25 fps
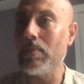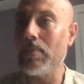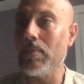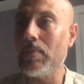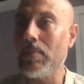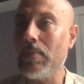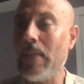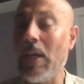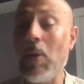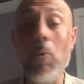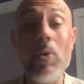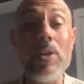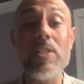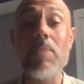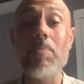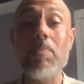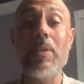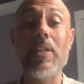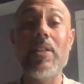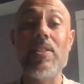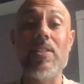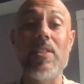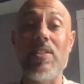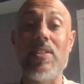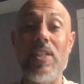It wasn't
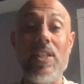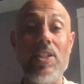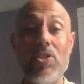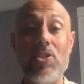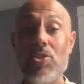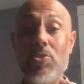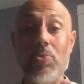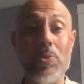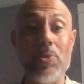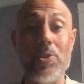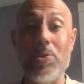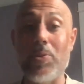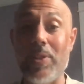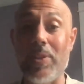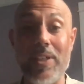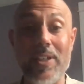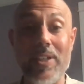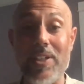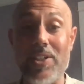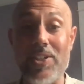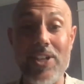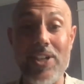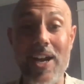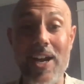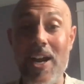because the teachers weren't doing a
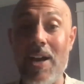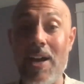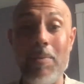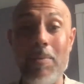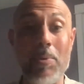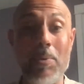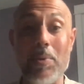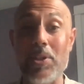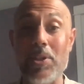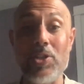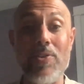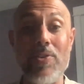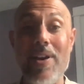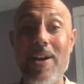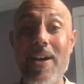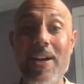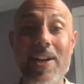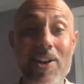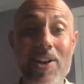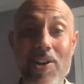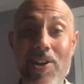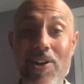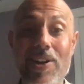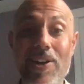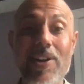good job or weren't trying
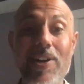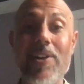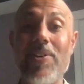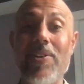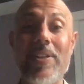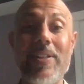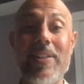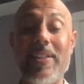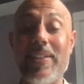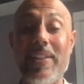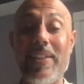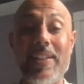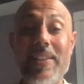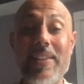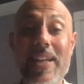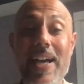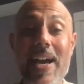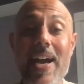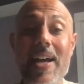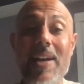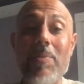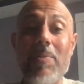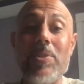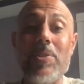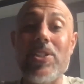hard or anything like
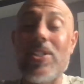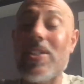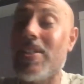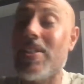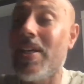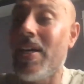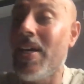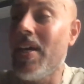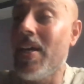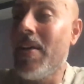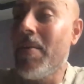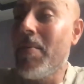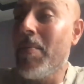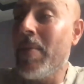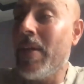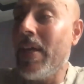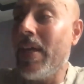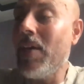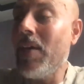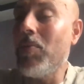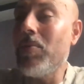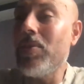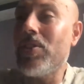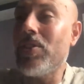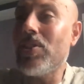that. It
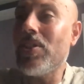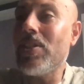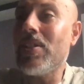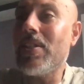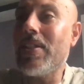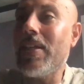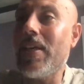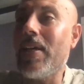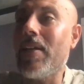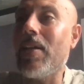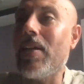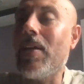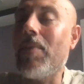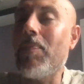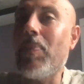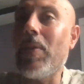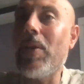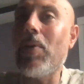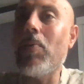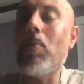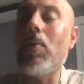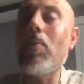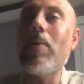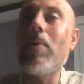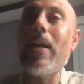was just that
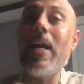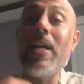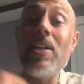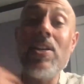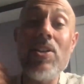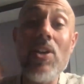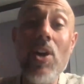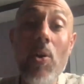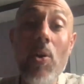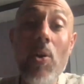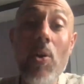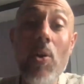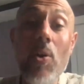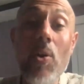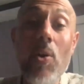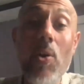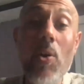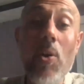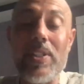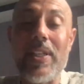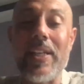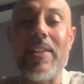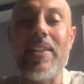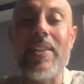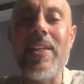what I noticed
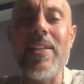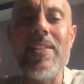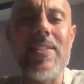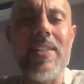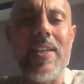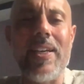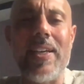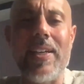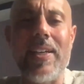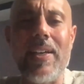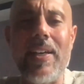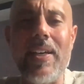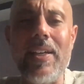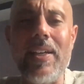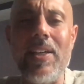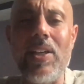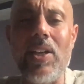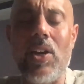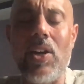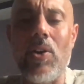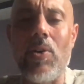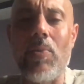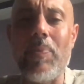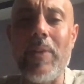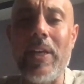was like things like,
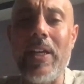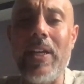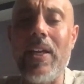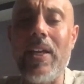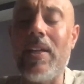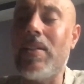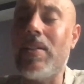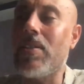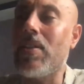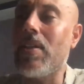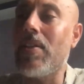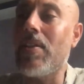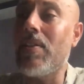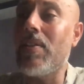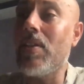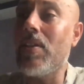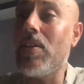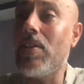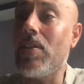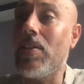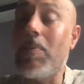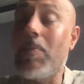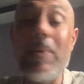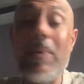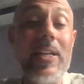and
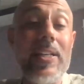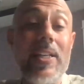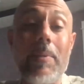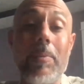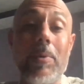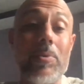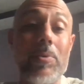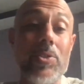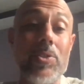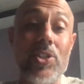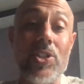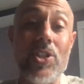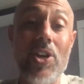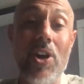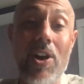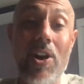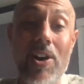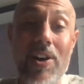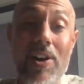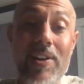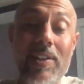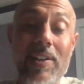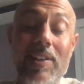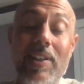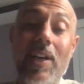the pandemic was just
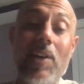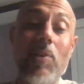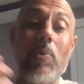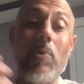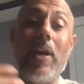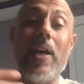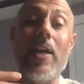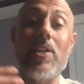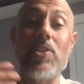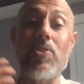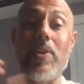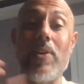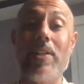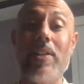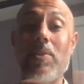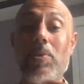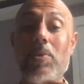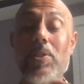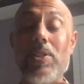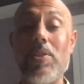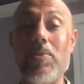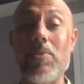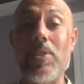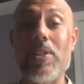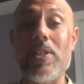hard in a lot of ways, right? There
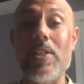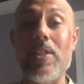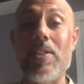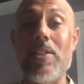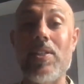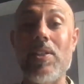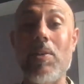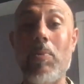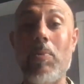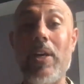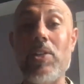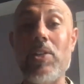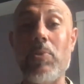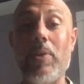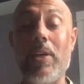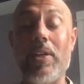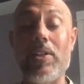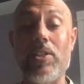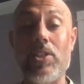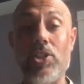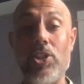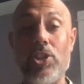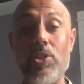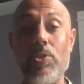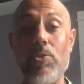was in some ways we had
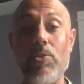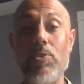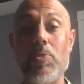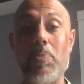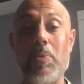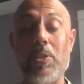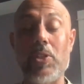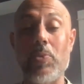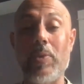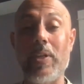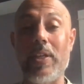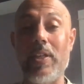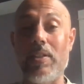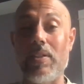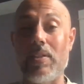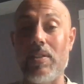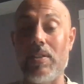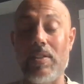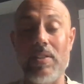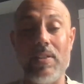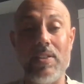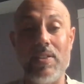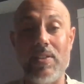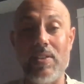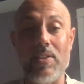to choose between
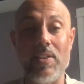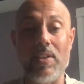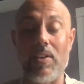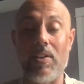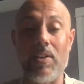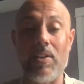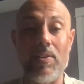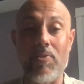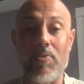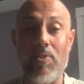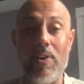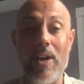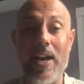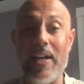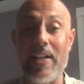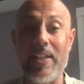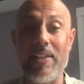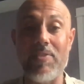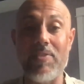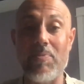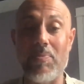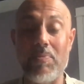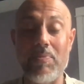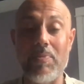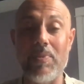a
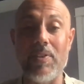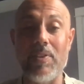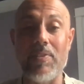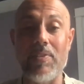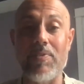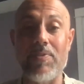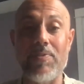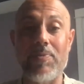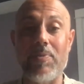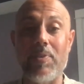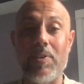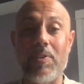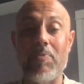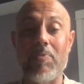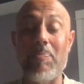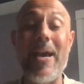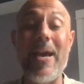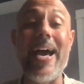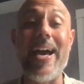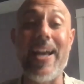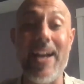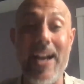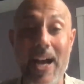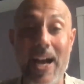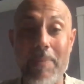variety of
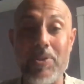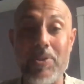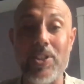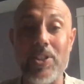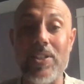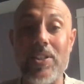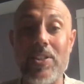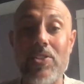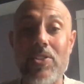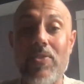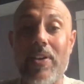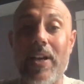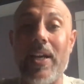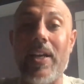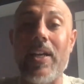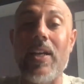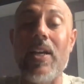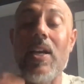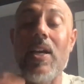bad options, right?